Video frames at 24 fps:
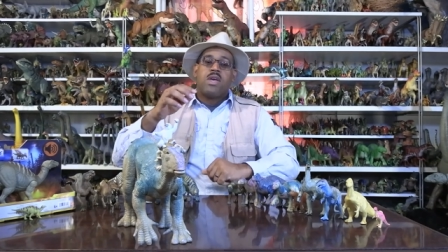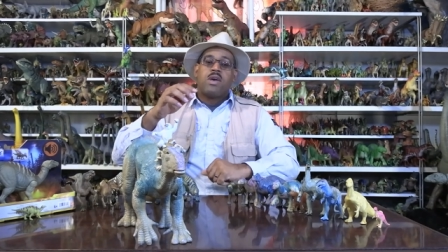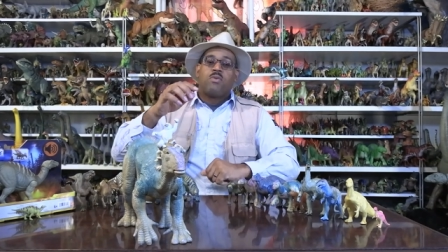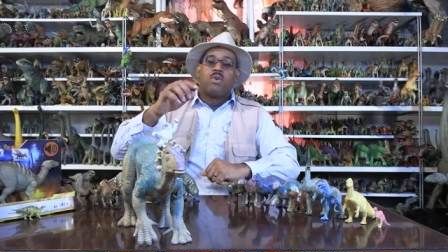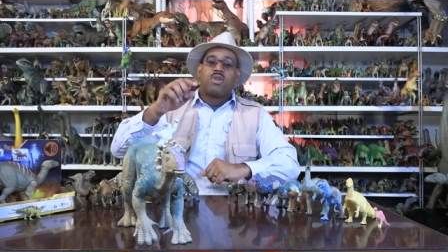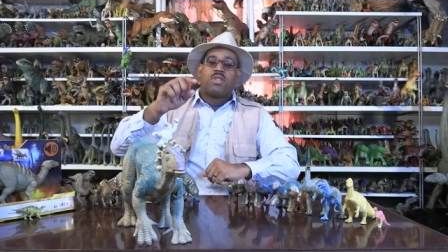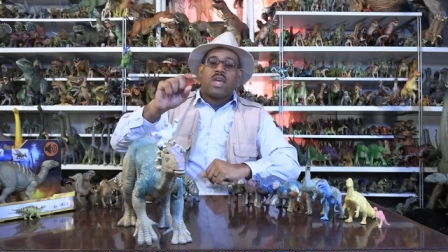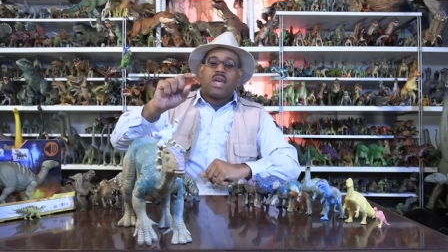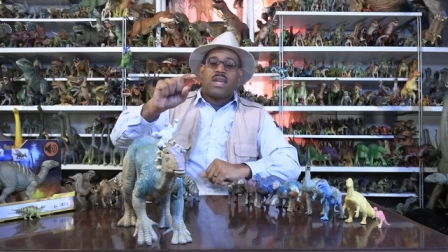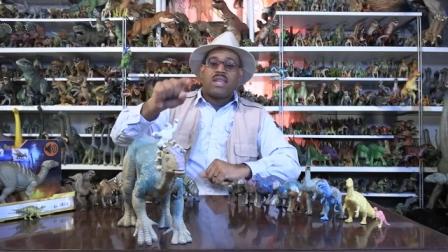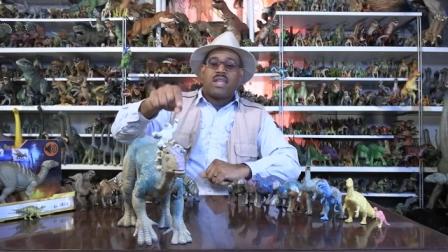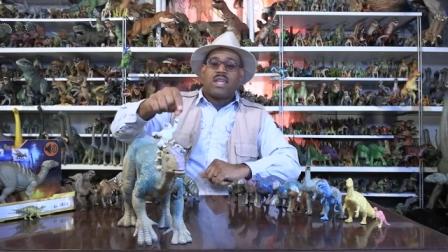
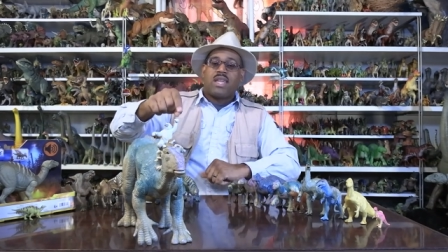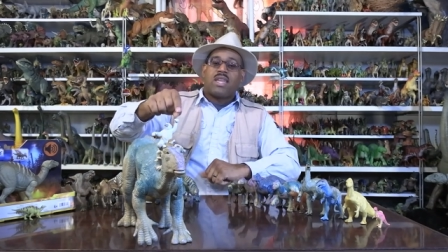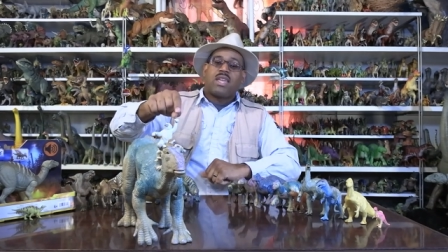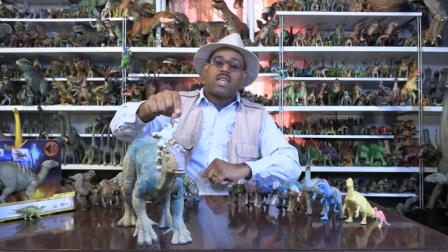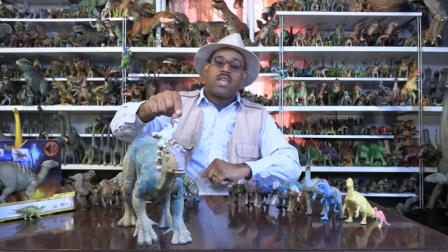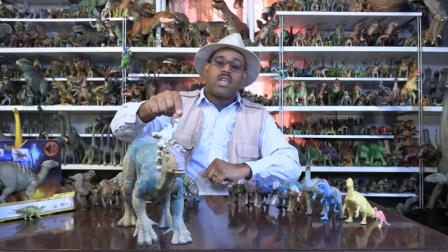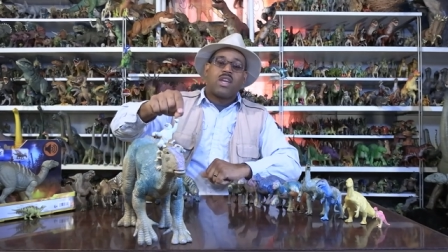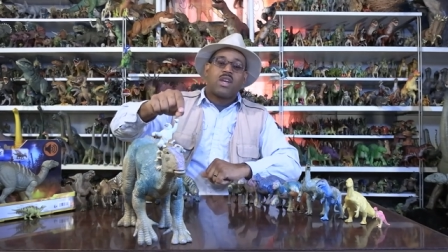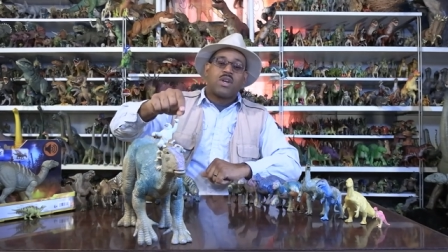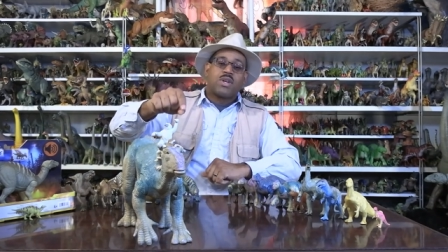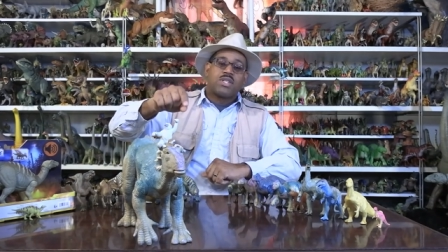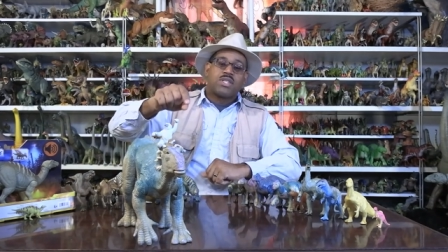Well, the idea
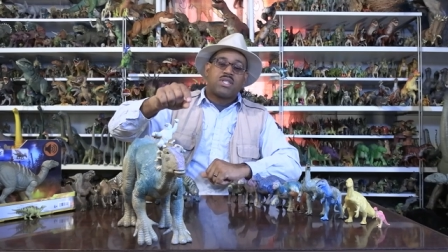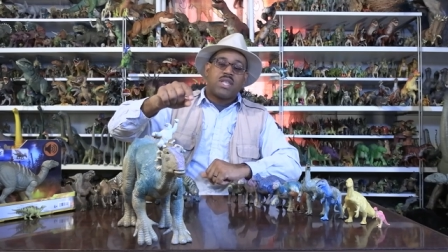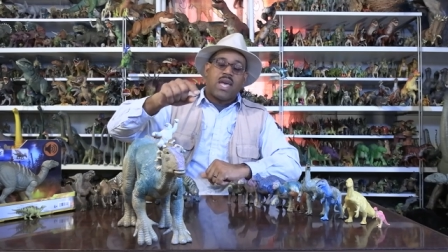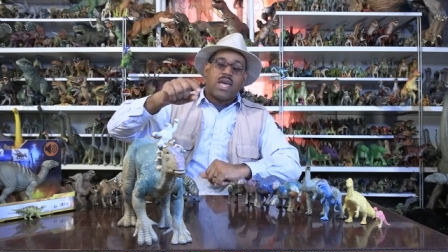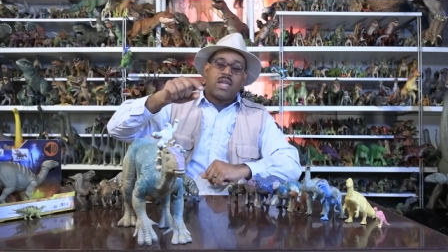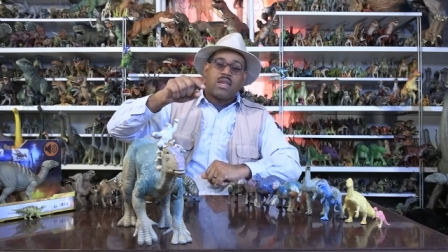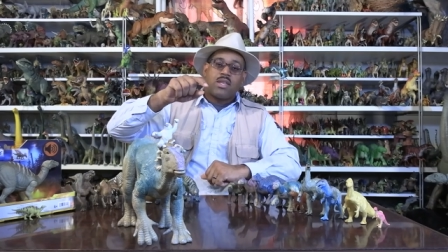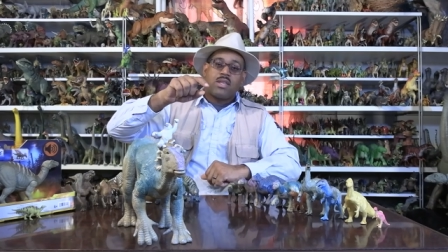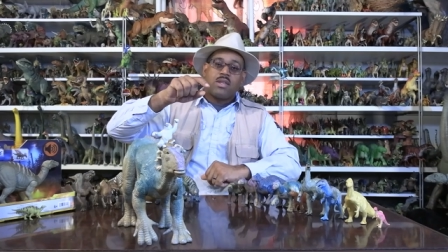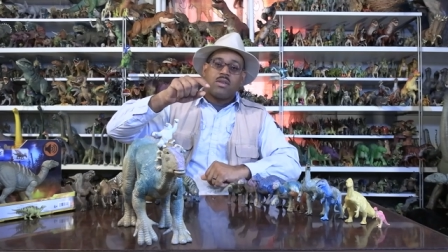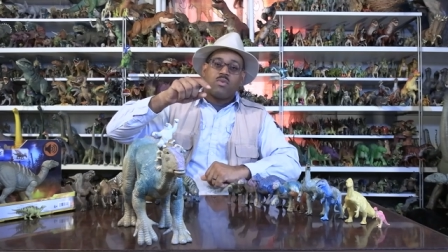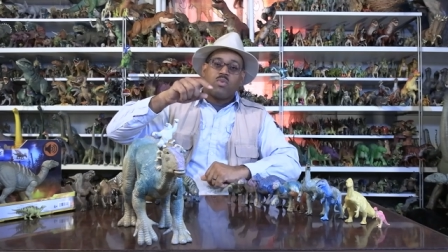here is
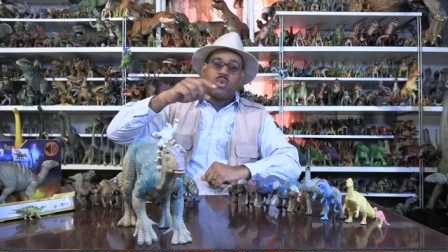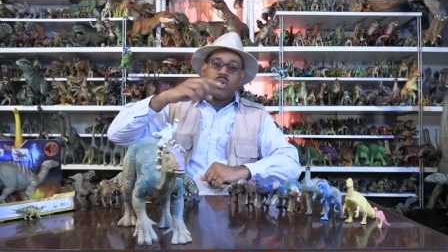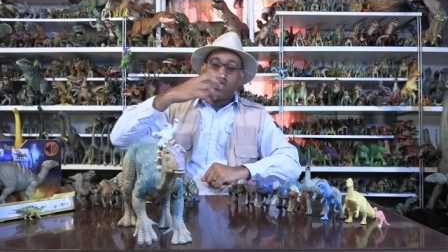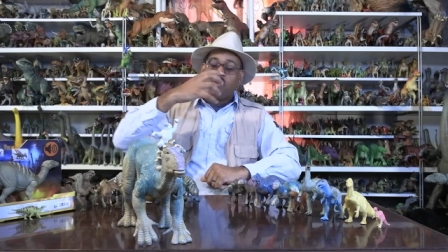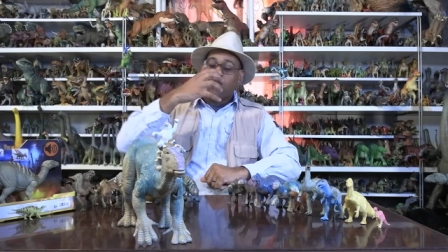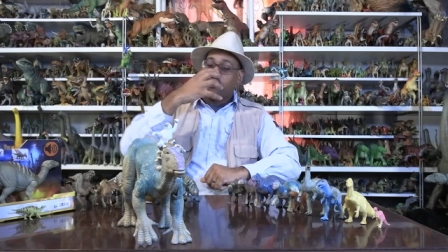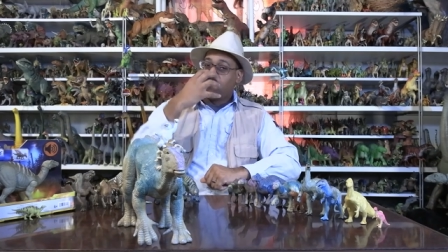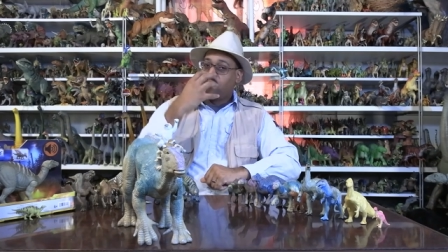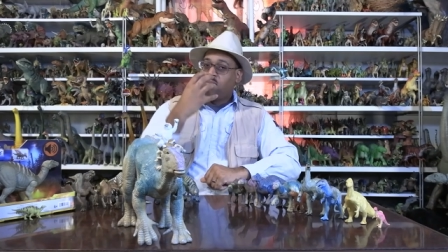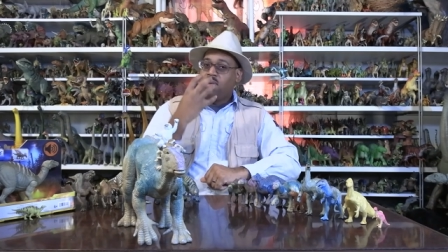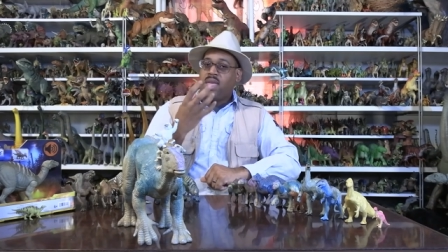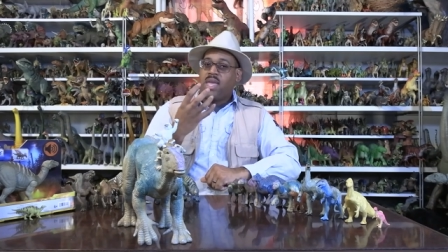that when you
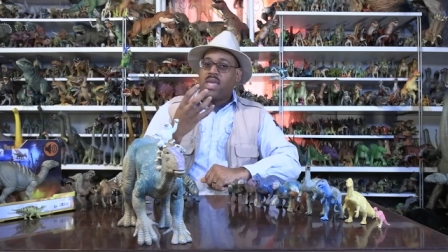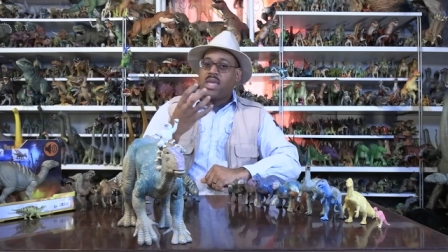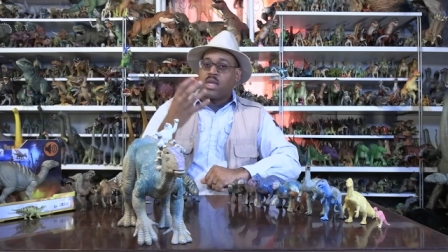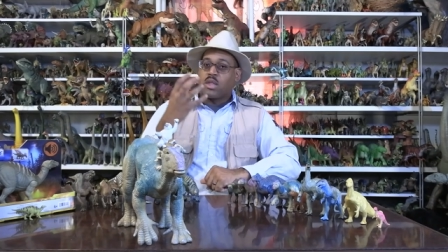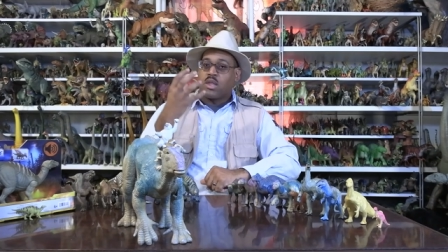have a beak,